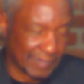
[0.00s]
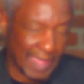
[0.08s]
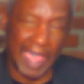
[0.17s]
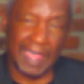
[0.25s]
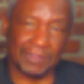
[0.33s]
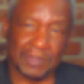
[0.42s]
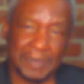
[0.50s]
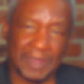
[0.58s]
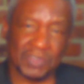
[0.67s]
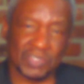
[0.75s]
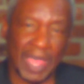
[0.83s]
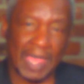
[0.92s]
I have to be,
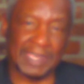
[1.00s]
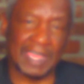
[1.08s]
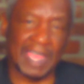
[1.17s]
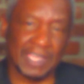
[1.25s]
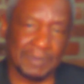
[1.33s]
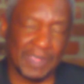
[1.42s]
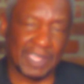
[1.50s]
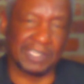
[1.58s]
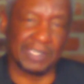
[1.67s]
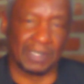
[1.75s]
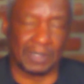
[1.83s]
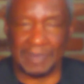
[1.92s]
I need to be
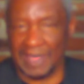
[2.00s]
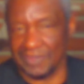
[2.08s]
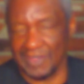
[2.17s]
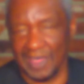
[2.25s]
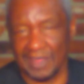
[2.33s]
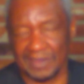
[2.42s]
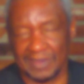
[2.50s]
clear about that.